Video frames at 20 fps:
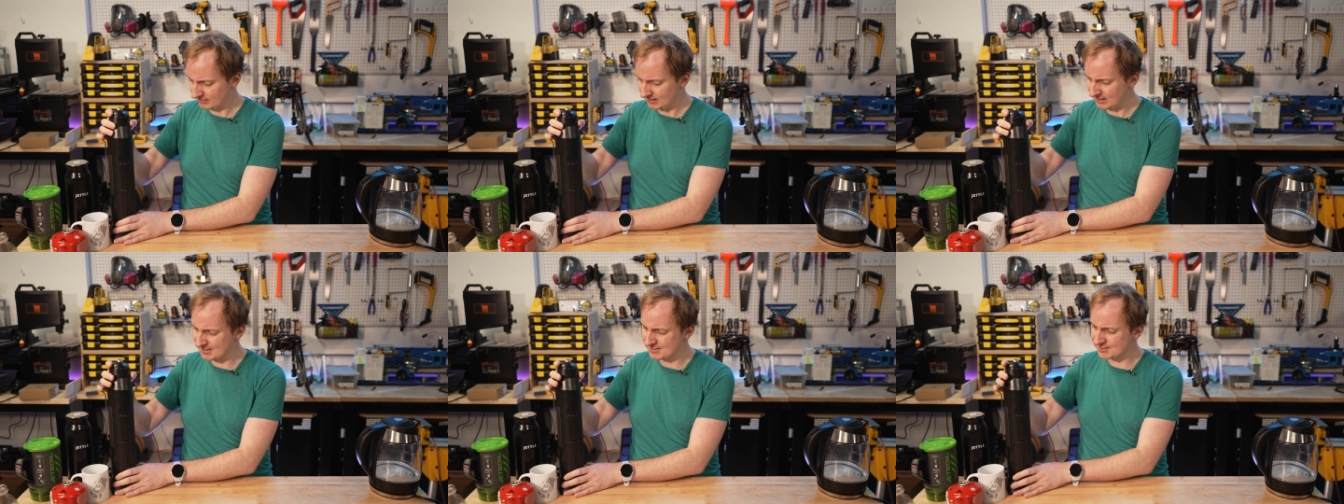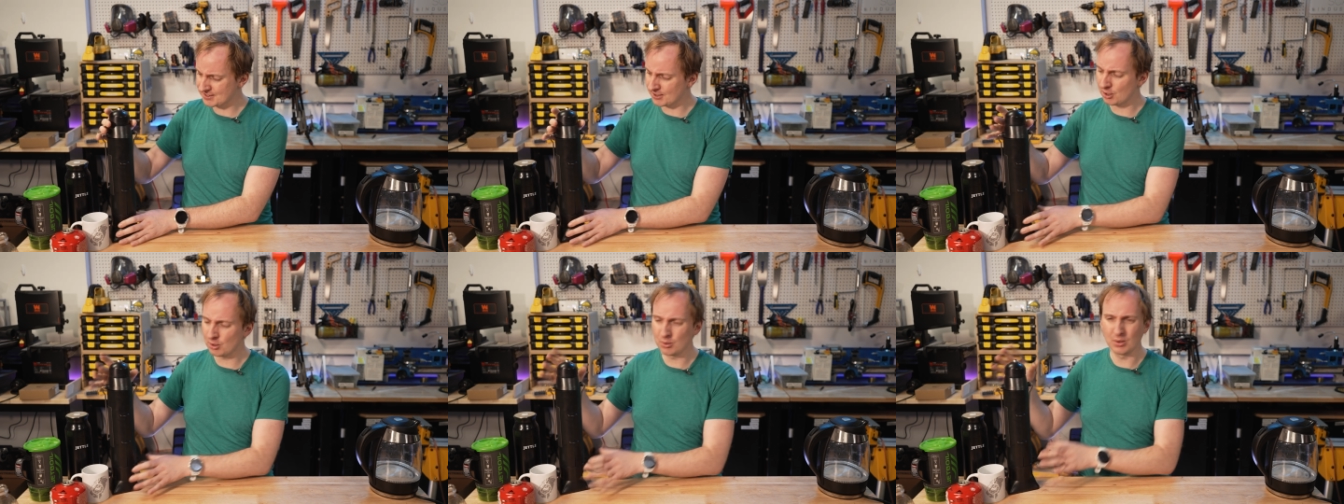
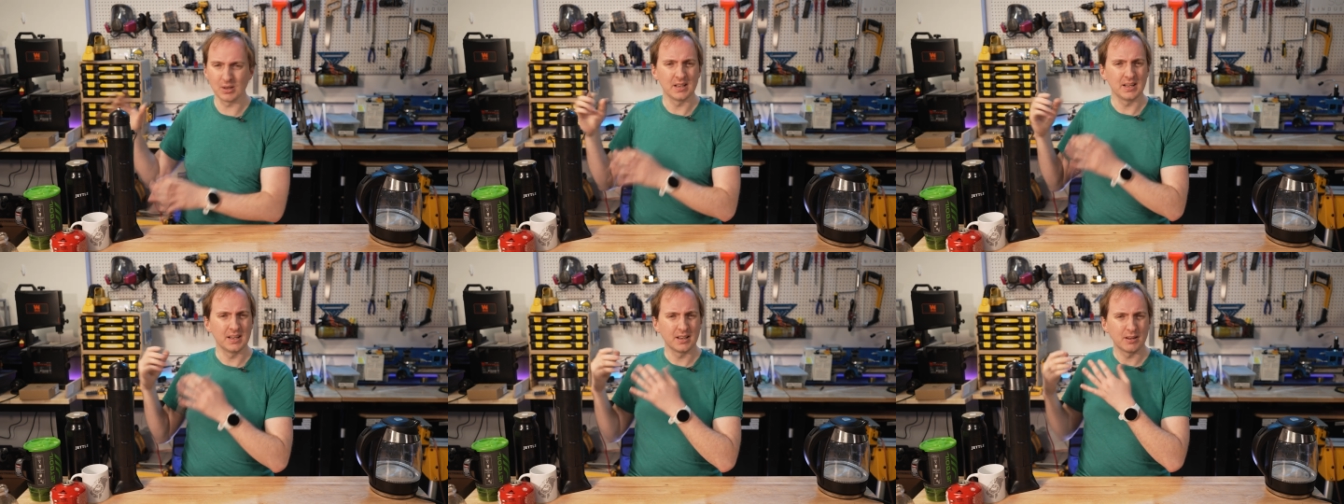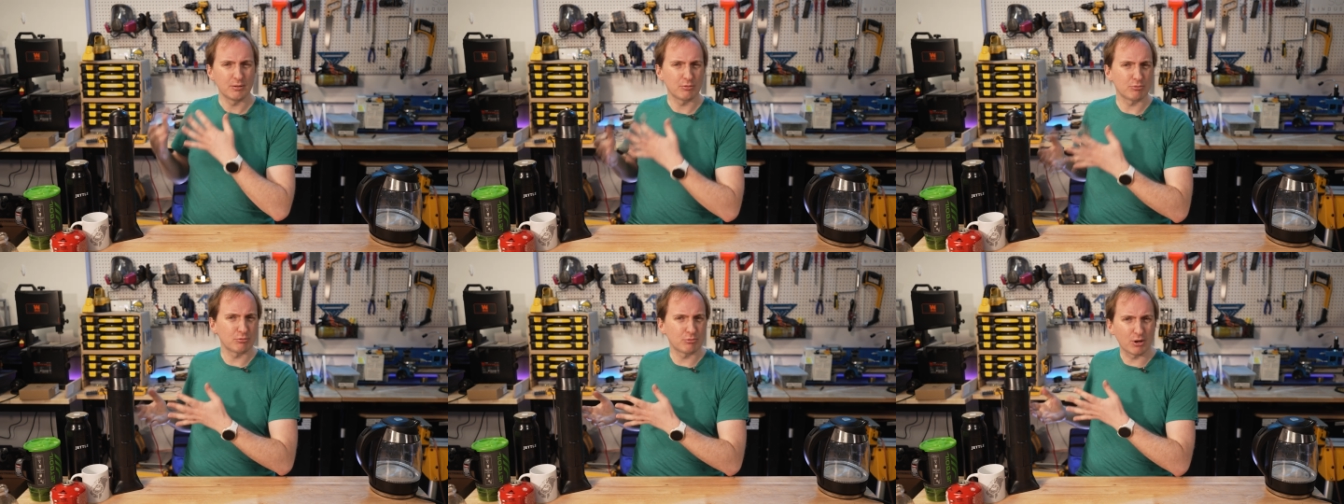So,
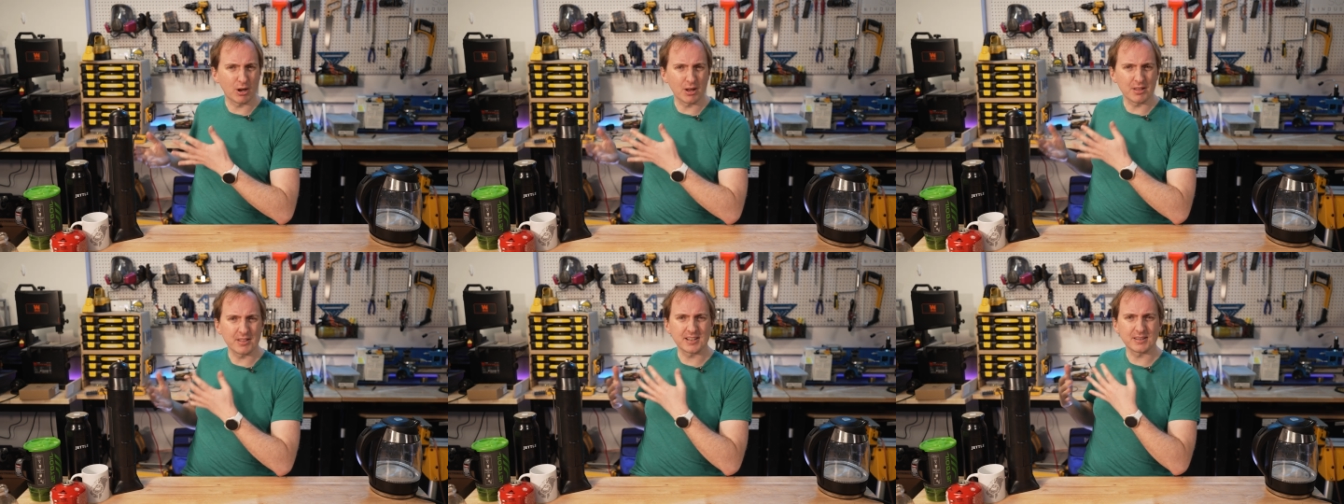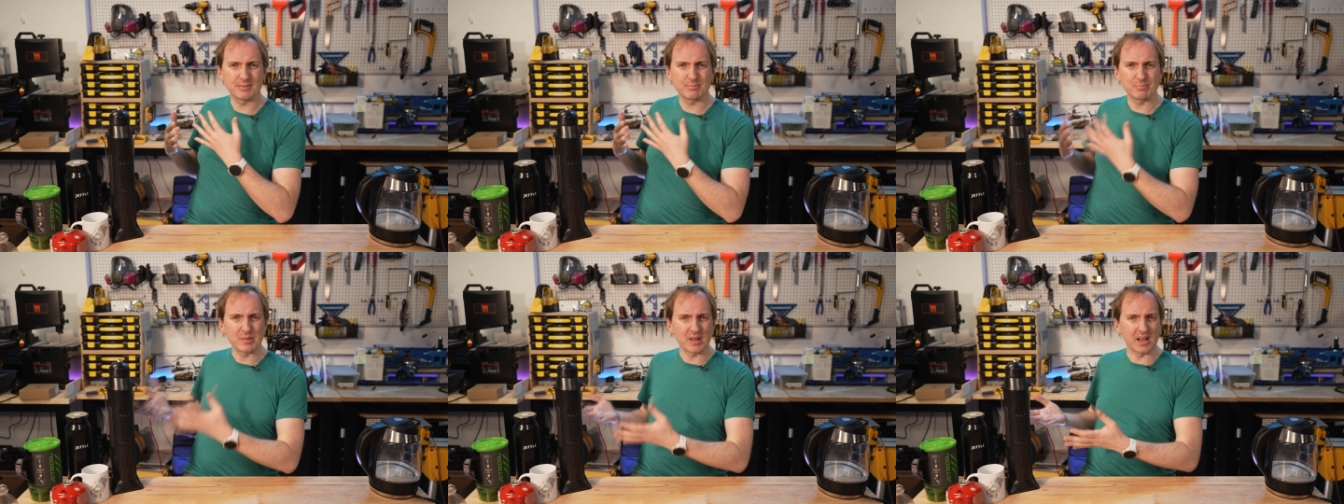
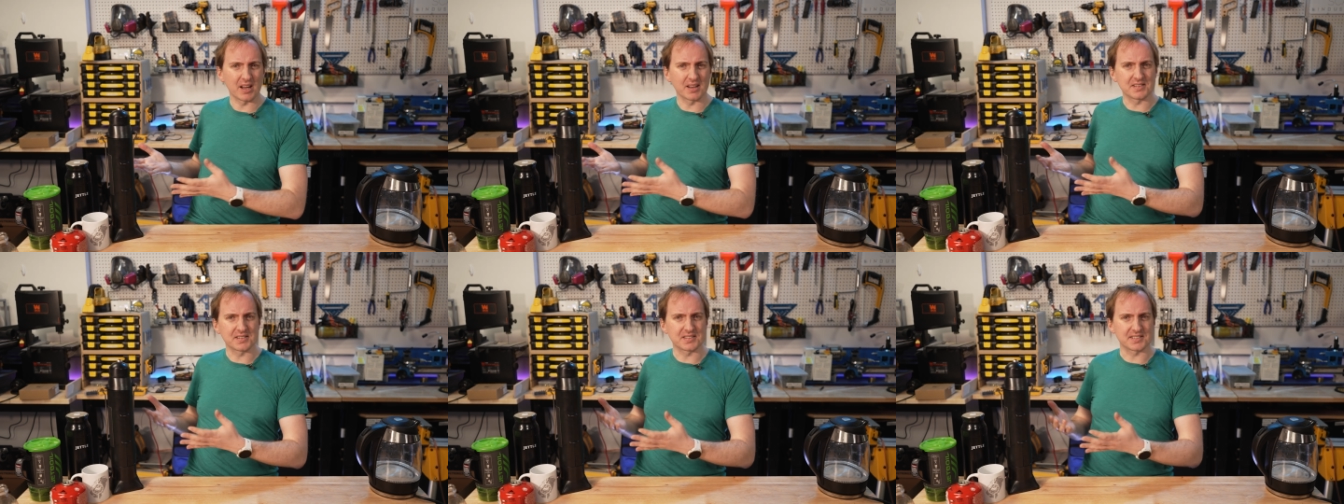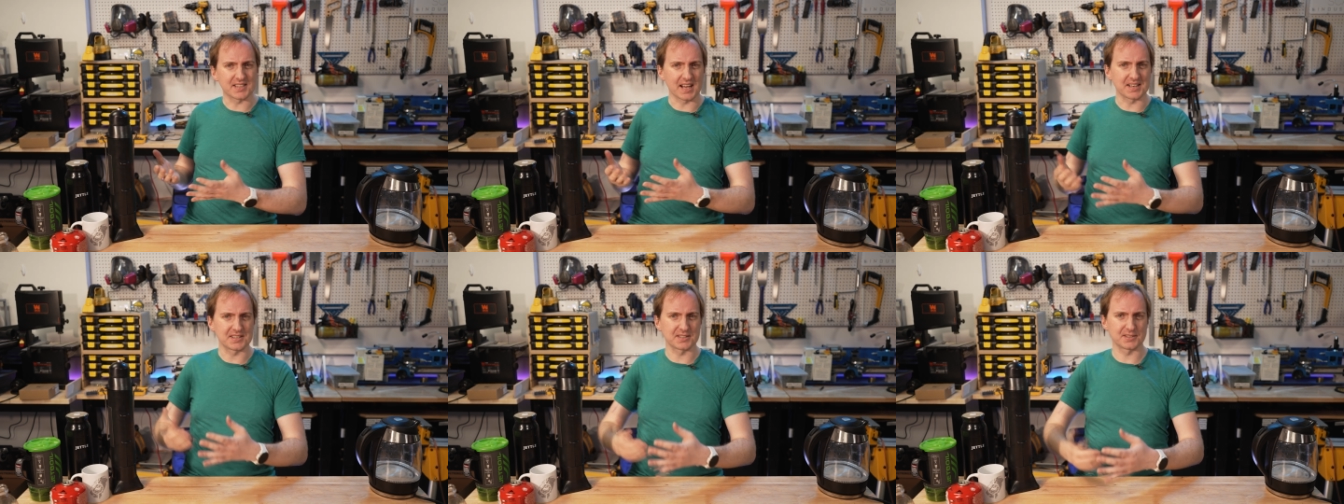rather
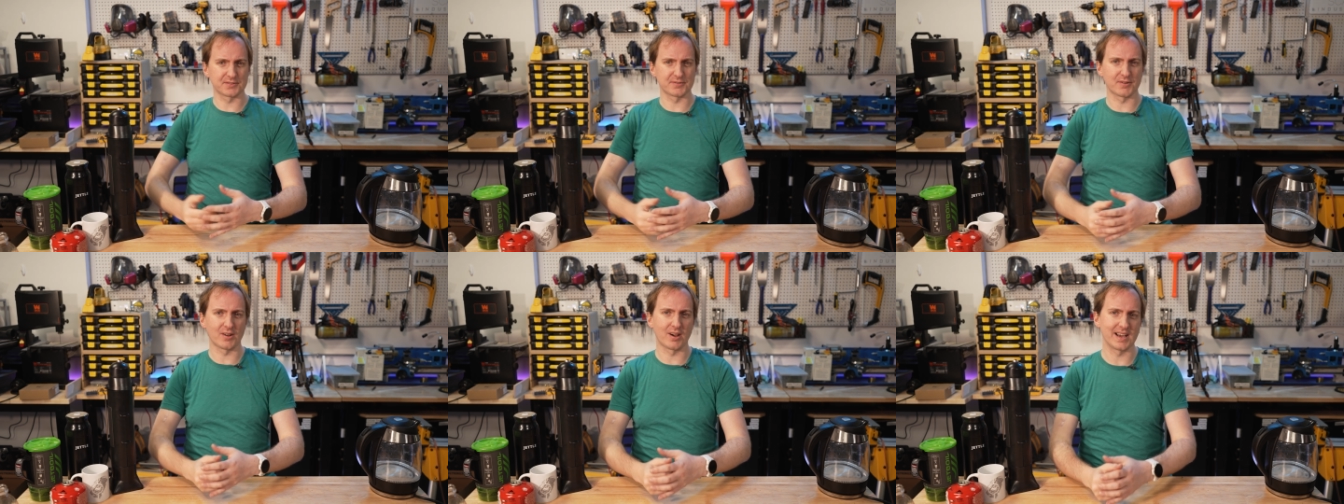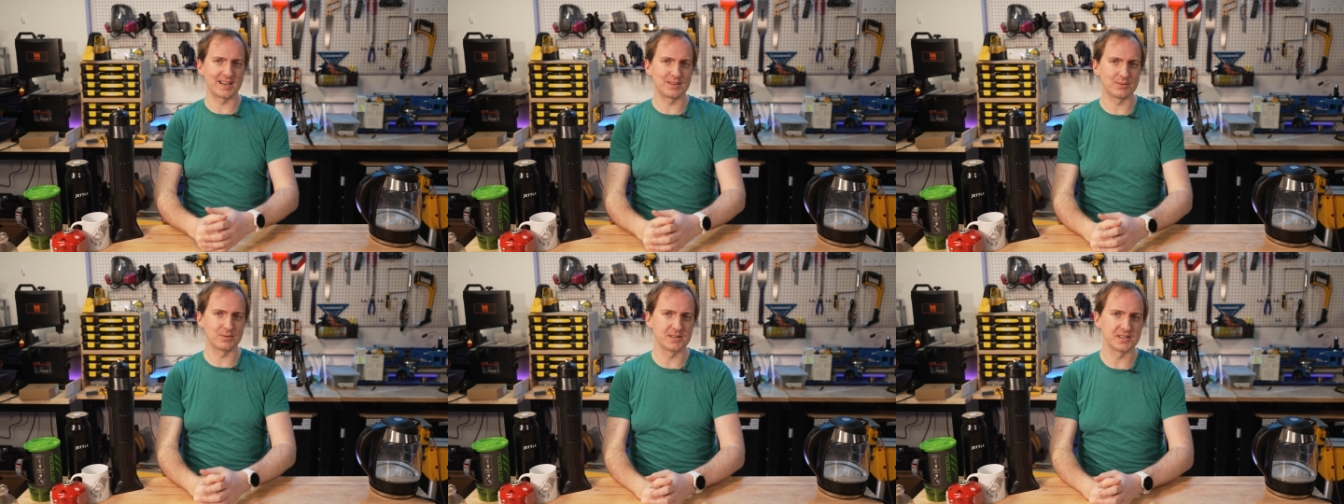
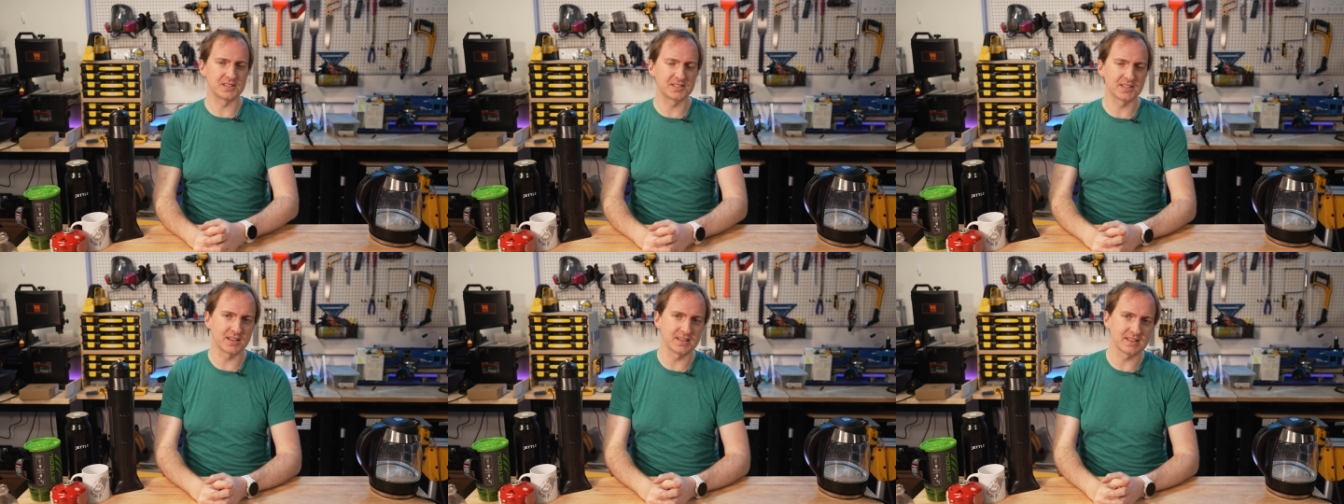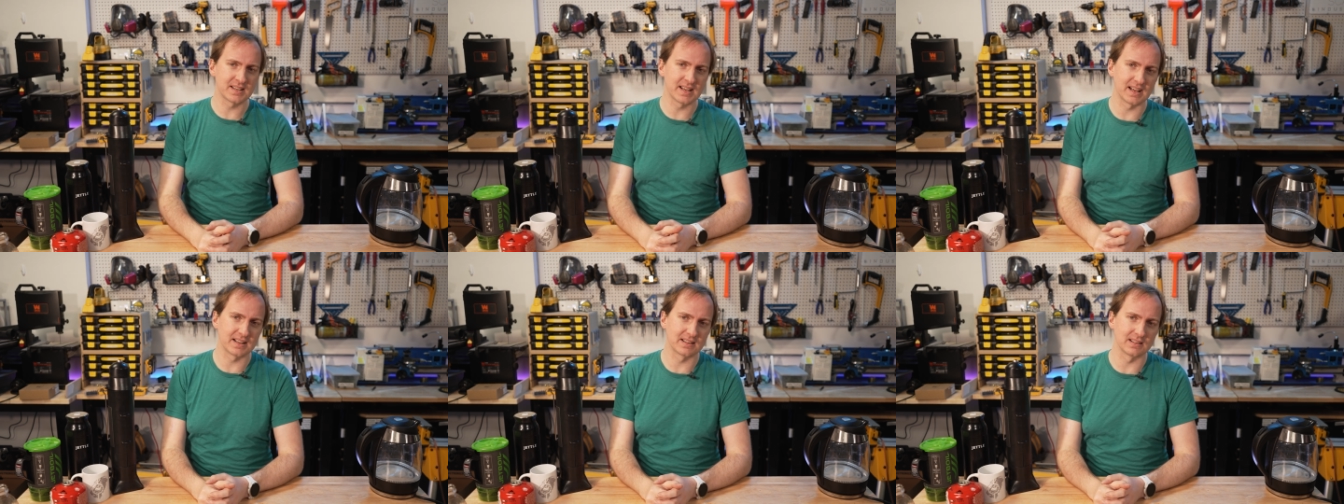unsatisfied with the
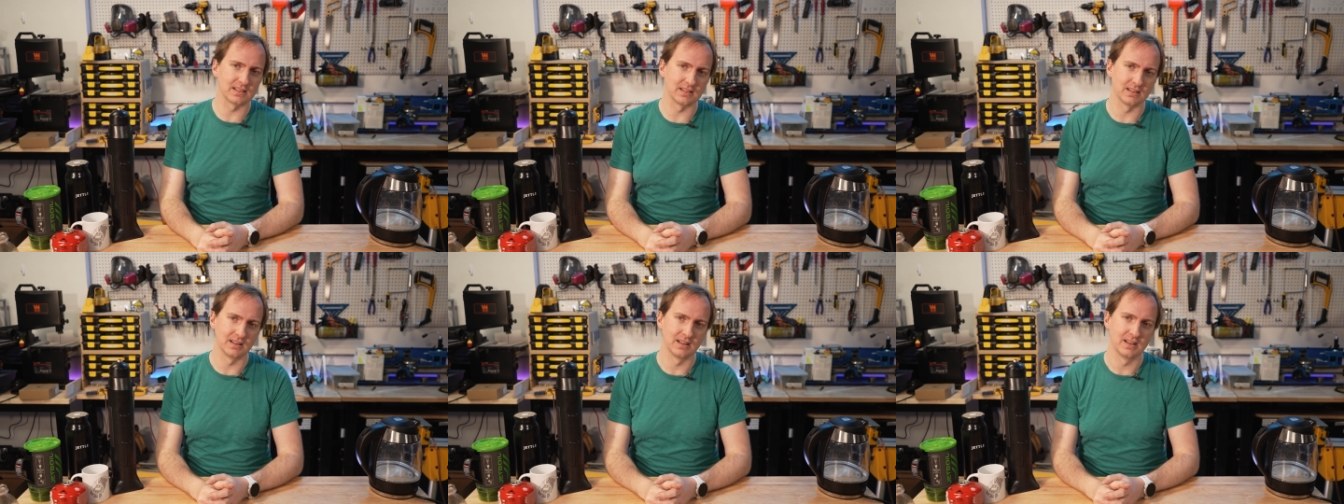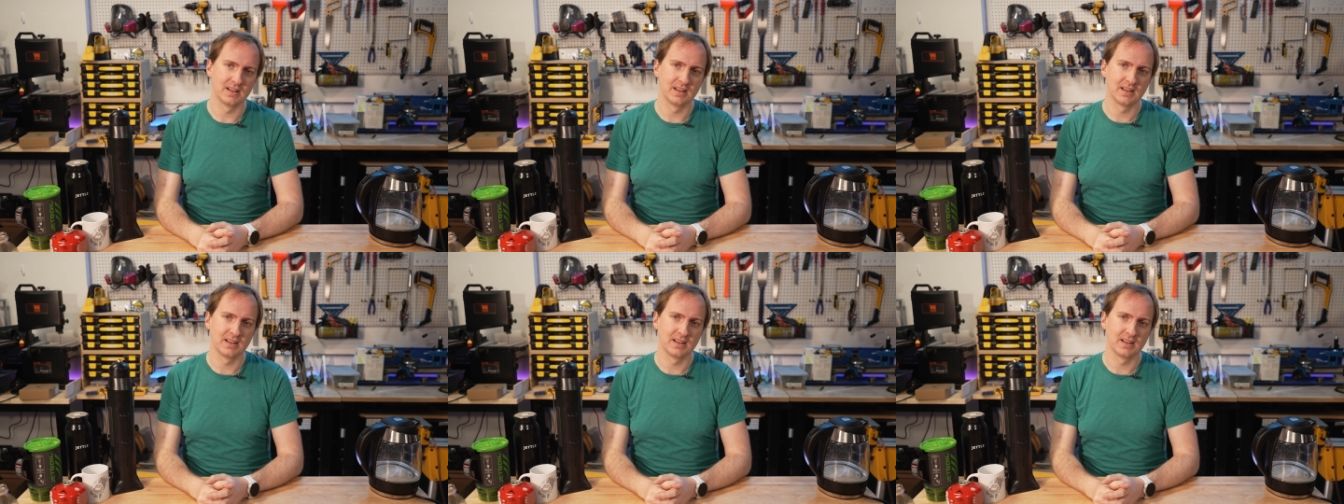sun kettle,